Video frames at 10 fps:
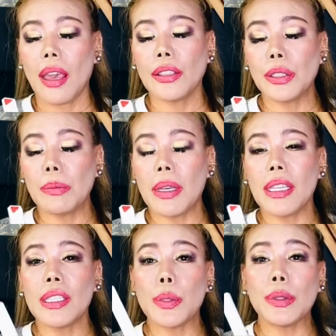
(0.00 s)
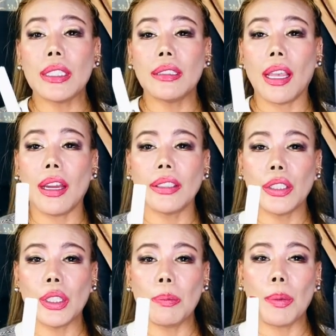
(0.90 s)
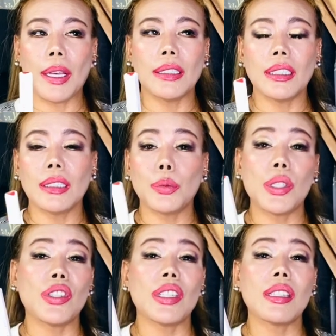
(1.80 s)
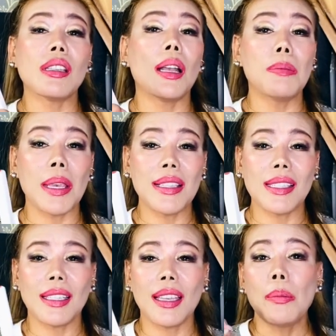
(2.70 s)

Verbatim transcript: and remains within the area you applied it, which is amazing.